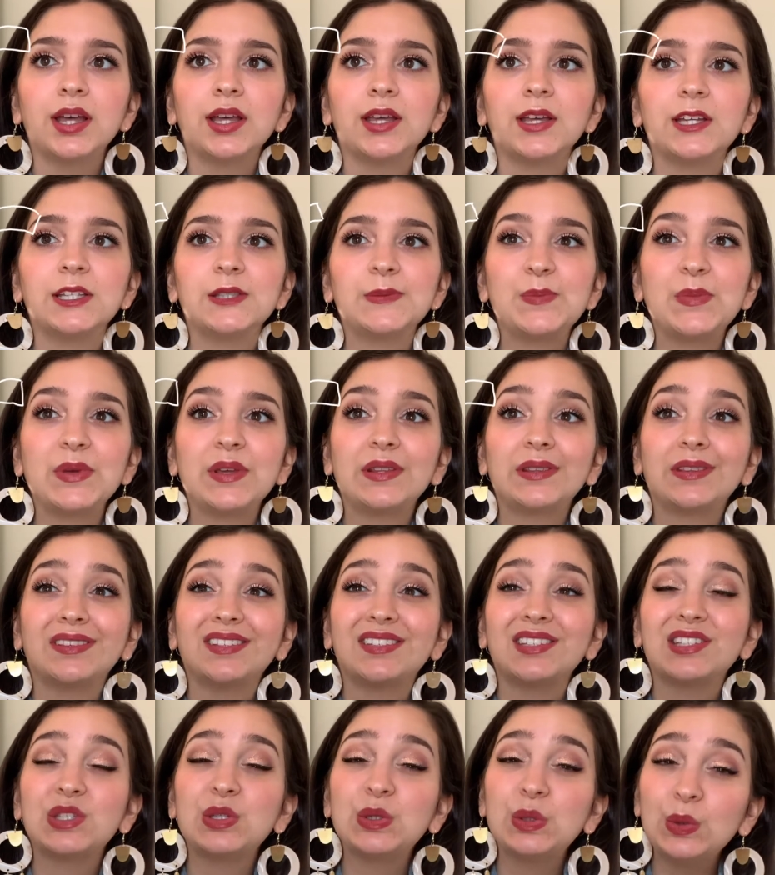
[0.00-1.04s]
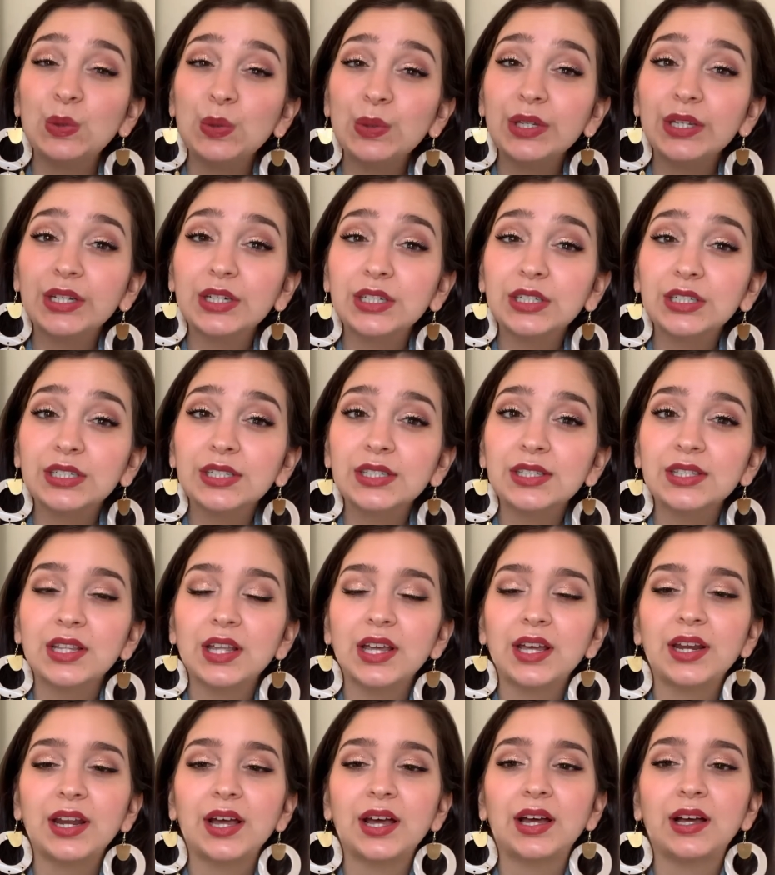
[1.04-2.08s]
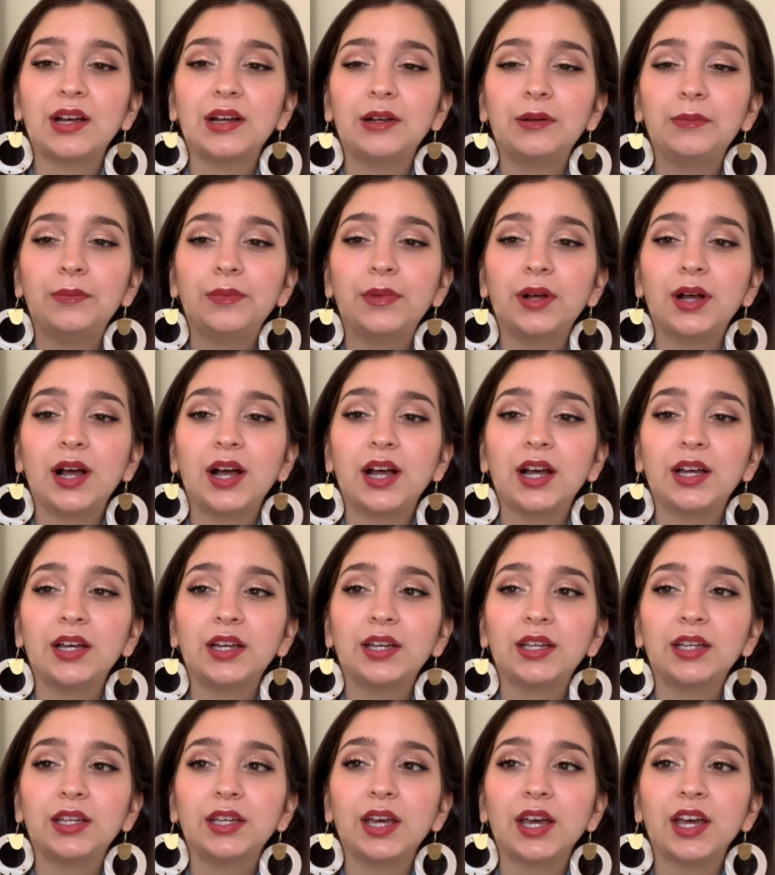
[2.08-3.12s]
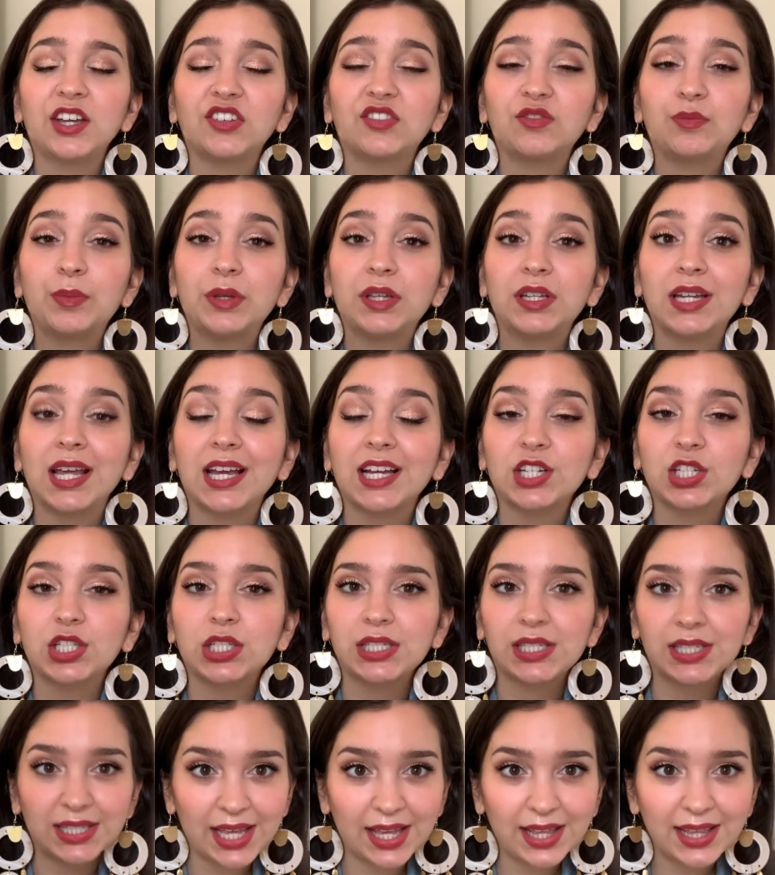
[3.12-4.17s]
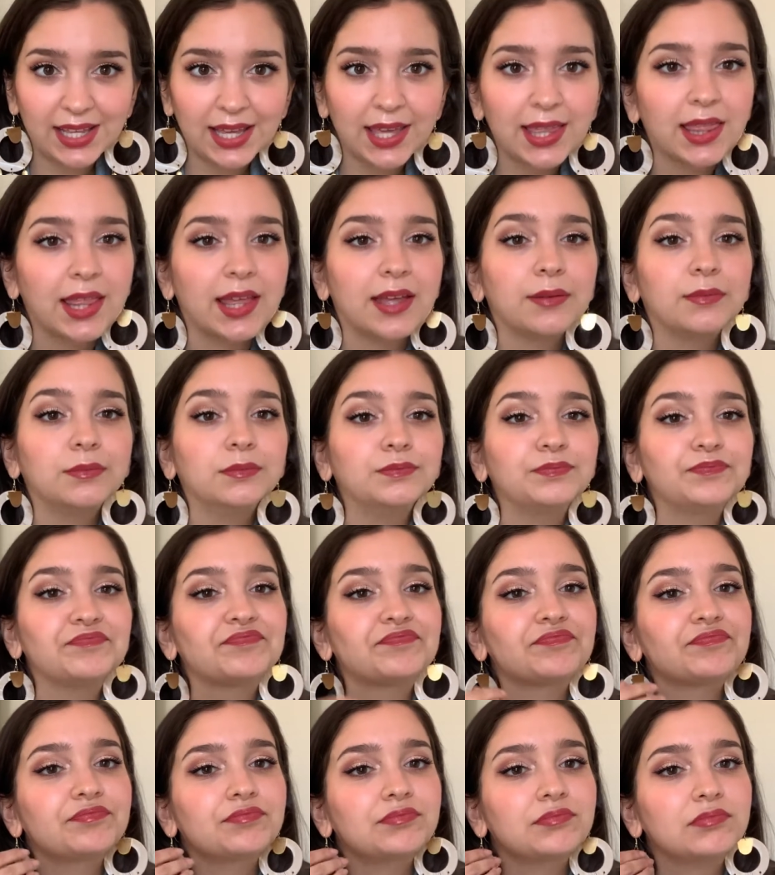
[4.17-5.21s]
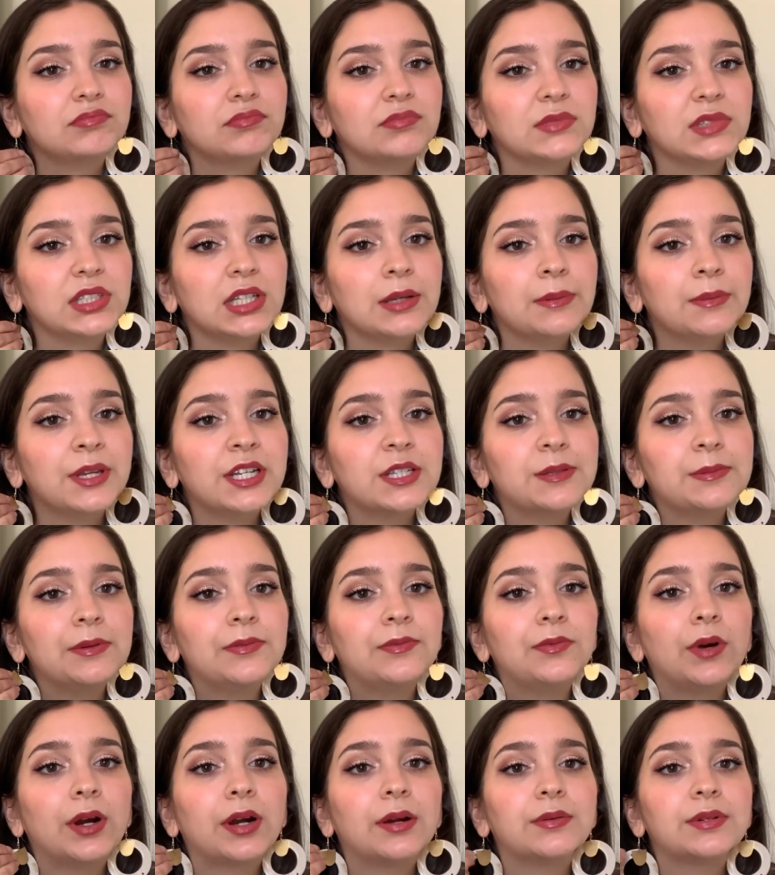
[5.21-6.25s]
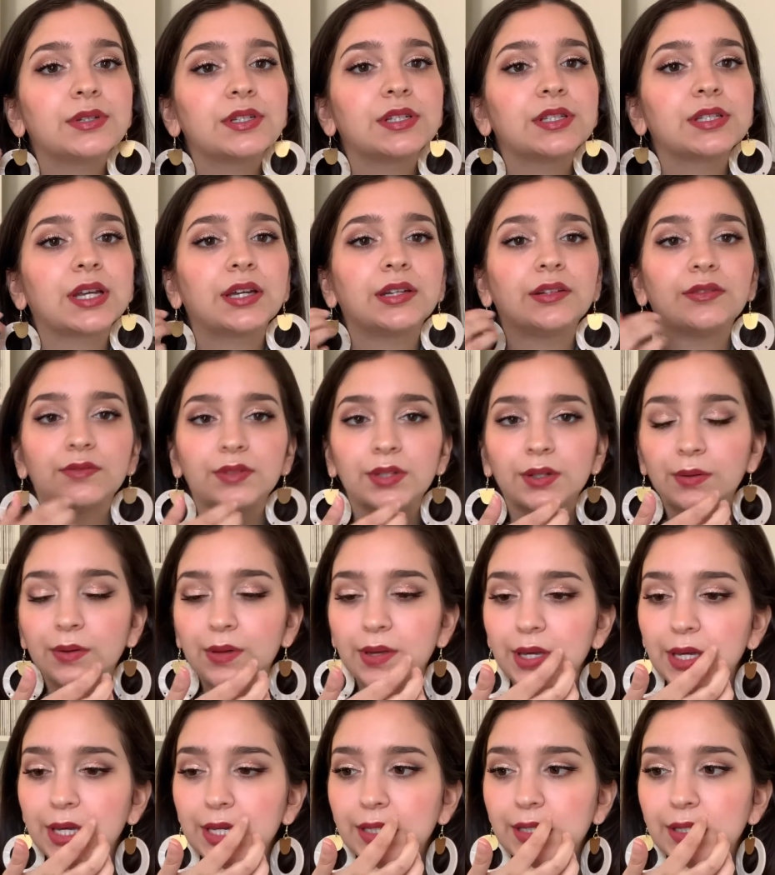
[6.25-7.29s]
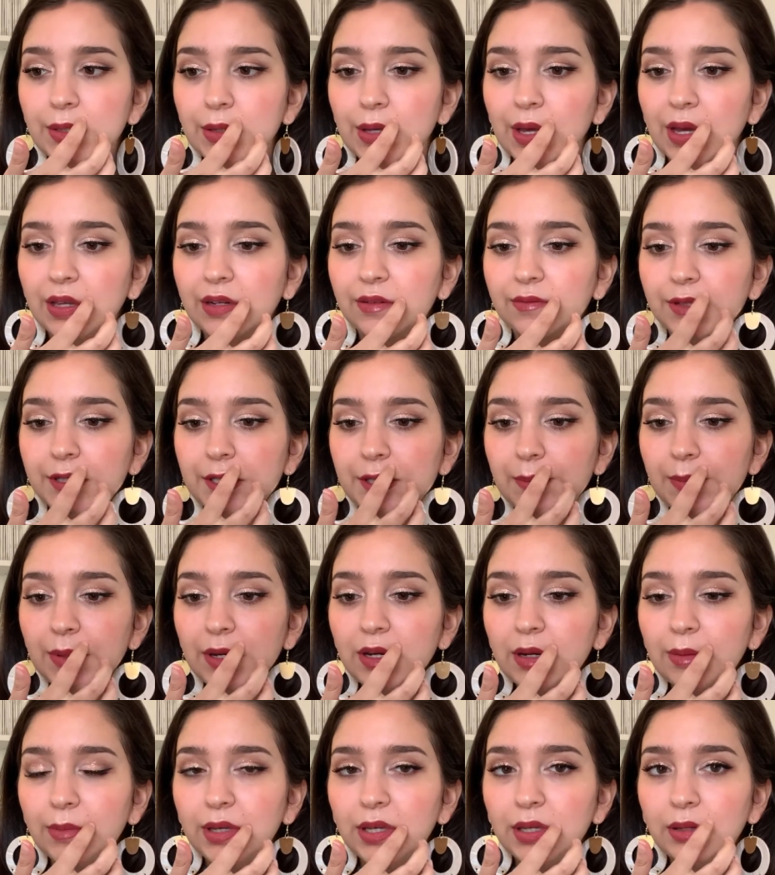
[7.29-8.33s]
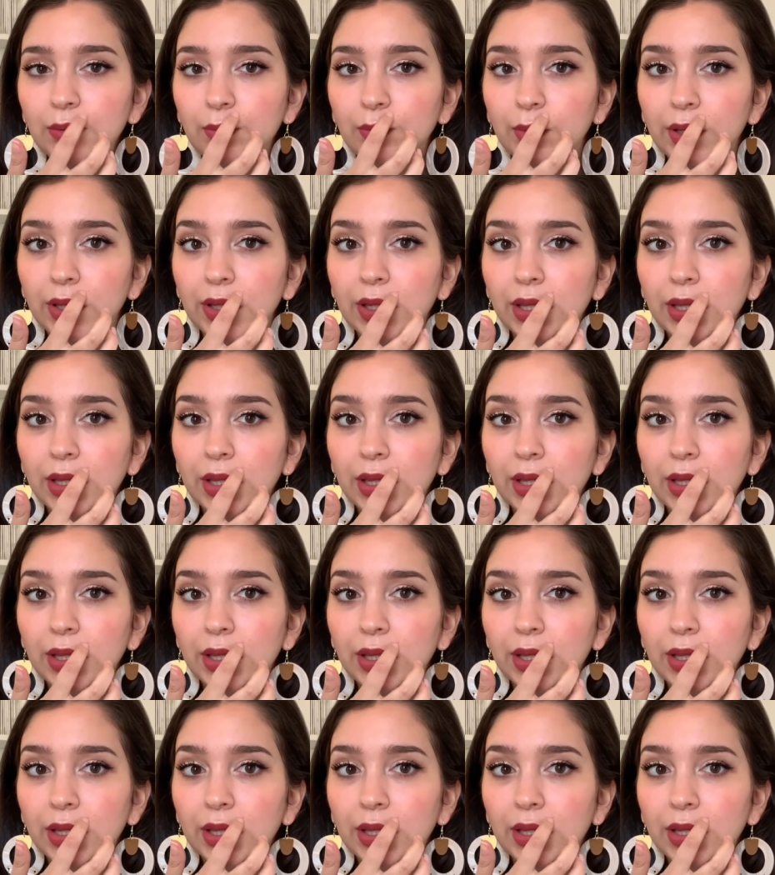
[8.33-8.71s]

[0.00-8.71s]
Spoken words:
It's been 2 years that I have been actually selling them, because before I was just kind of doing it to kind of experiment with